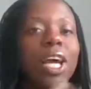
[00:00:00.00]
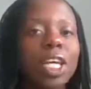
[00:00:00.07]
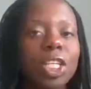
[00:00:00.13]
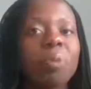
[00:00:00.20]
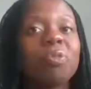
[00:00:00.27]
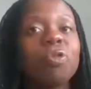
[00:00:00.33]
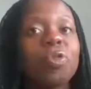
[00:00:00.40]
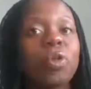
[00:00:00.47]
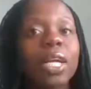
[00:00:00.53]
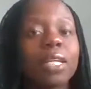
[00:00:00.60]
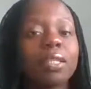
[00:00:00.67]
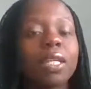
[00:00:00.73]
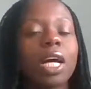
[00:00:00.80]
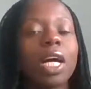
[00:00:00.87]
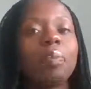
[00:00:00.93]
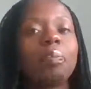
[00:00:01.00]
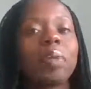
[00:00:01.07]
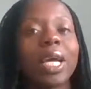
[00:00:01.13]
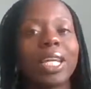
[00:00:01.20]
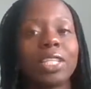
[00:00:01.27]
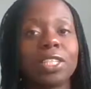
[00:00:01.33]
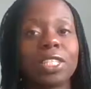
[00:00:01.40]
So before I
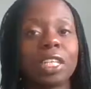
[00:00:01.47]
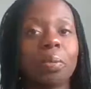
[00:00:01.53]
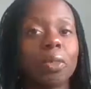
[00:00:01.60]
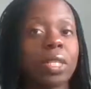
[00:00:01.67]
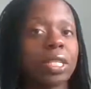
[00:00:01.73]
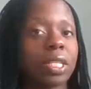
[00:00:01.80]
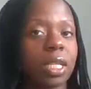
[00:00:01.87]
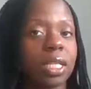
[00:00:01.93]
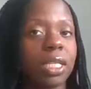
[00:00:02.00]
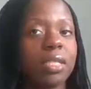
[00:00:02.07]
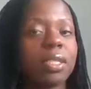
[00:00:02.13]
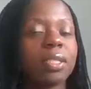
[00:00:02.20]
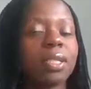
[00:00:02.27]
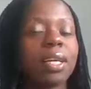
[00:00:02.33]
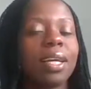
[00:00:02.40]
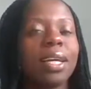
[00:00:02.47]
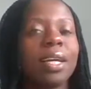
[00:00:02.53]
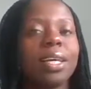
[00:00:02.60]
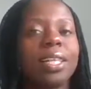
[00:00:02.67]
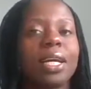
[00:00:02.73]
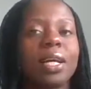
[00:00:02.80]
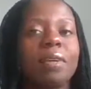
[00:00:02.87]
get into some of the studies
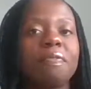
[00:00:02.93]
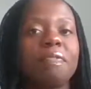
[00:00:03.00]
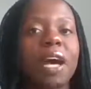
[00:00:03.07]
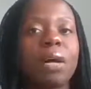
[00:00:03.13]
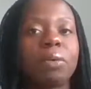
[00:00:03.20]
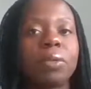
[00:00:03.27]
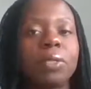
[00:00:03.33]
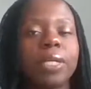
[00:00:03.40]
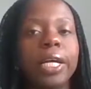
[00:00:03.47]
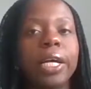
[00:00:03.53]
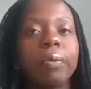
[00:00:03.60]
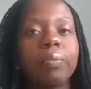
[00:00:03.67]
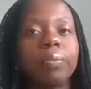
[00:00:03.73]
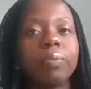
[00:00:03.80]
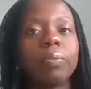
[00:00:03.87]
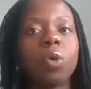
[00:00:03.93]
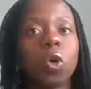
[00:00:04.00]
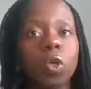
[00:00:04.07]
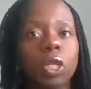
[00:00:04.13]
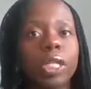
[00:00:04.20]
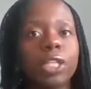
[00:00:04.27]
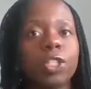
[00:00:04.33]
that I found
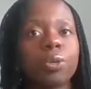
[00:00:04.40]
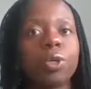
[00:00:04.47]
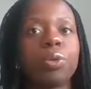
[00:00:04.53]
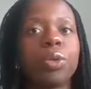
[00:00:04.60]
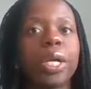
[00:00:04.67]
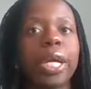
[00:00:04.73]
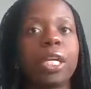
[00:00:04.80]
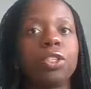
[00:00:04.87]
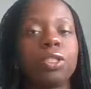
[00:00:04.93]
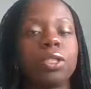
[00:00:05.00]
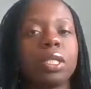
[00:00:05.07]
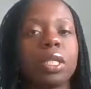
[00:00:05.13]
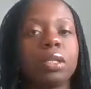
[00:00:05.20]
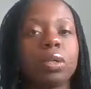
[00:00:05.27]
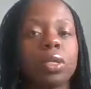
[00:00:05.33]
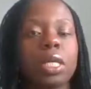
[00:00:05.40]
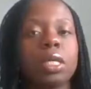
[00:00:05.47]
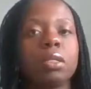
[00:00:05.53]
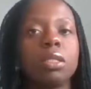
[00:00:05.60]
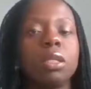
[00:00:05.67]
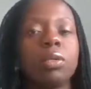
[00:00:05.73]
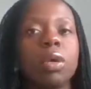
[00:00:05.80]
on leadership communication
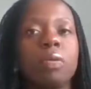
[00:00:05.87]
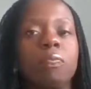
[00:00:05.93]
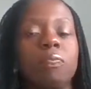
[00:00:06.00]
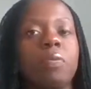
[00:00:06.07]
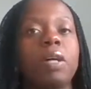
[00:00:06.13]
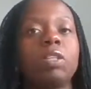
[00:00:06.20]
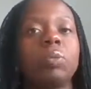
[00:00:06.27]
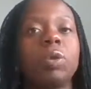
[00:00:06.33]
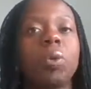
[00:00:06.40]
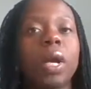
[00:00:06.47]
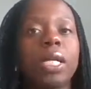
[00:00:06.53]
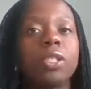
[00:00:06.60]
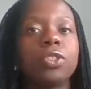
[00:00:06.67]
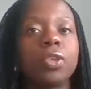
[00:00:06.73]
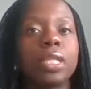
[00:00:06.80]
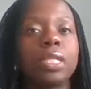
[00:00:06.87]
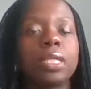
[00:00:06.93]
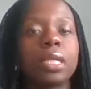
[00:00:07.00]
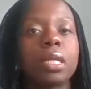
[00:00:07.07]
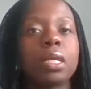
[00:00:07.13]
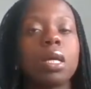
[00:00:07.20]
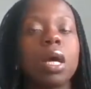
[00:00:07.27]
that I've found to be quite
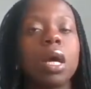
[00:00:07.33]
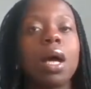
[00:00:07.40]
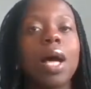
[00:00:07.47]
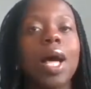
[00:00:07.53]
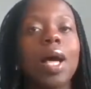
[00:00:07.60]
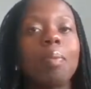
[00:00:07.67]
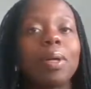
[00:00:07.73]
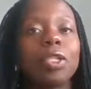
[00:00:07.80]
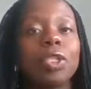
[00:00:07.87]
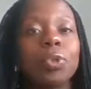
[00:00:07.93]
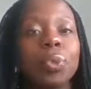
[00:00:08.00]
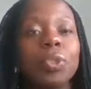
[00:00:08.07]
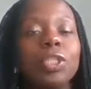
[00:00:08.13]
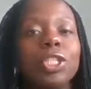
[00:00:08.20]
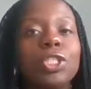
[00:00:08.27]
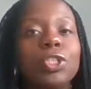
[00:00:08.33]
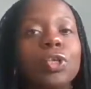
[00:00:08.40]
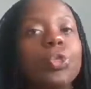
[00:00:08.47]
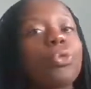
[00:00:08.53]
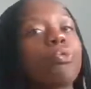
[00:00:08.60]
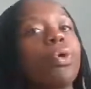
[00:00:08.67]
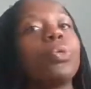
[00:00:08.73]
interesting, I just wanted to
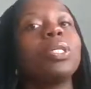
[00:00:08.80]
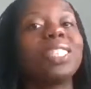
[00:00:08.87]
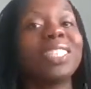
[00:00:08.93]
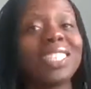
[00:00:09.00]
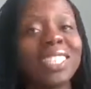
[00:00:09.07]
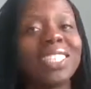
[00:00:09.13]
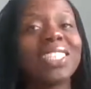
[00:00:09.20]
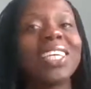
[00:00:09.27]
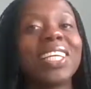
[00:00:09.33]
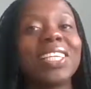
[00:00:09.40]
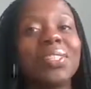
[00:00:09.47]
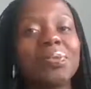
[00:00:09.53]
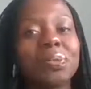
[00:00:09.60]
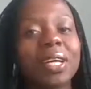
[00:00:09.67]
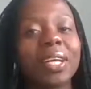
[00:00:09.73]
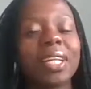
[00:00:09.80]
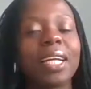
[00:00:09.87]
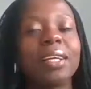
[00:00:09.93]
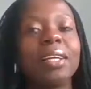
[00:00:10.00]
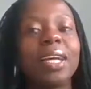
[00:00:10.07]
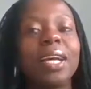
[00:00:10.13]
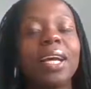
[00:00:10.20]
throw a statistic in the ring
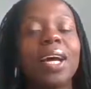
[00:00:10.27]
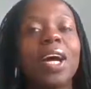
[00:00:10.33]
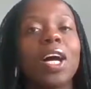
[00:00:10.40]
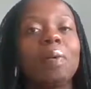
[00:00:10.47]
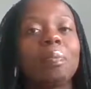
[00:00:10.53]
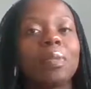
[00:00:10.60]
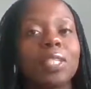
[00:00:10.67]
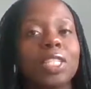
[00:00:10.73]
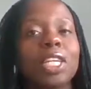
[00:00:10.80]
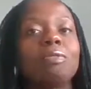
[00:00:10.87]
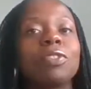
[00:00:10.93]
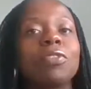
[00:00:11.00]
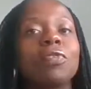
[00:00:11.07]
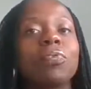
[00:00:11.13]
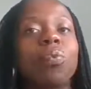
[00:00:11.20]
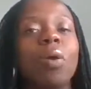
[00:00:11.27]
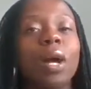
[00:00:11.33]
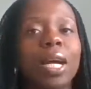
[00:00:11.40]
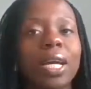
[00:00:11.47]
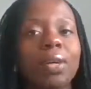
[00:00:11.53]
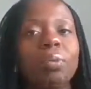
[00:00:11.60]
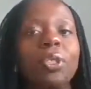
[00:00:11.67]
that in terms of
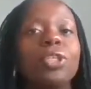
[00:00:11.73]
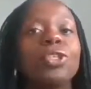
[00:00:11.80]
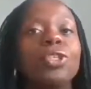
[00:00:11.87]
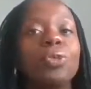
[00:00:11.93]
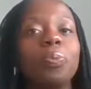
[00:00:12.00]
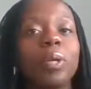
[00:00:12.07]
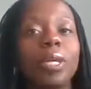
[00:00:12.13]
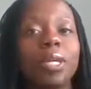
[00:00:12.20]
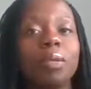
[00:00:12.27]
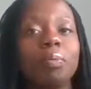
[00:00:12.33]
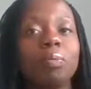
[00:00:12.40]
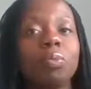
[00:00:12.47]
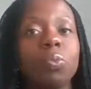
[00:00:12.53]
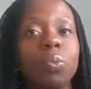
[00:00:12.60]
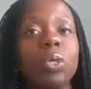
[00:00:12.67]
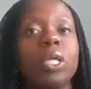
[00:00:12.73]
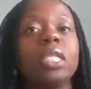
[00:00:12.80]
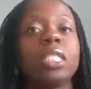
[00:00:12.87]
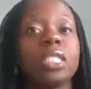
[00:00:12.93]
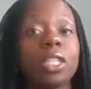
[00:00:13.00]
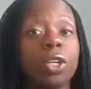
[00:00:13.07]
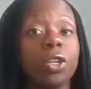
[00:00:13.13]
why we
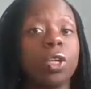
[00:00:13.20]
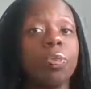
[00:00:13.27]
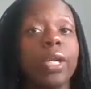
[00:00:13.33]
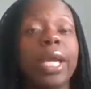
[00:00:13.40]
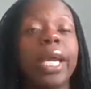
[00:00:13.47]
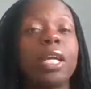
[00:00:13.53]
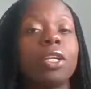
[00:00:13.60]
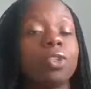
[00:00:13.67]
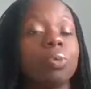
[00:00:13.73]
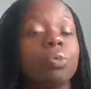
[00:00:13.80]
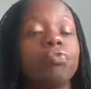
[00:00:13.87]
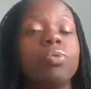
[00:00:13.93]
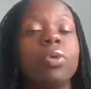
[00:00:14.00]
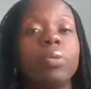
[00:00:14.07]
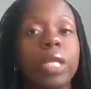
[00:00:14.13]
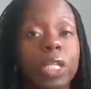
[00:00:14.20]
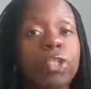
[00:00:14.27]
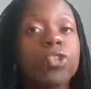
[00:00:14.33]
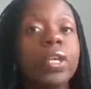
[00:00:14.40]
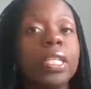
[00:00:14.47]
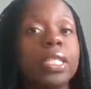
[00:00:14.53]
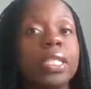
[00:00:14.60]
as internal communicators should be
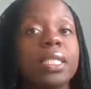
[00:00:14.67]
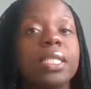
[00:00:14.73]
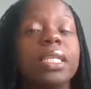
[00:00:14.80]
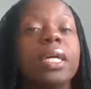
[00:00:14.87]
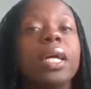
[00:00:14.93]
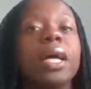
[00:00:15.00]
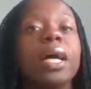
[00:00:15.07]
interested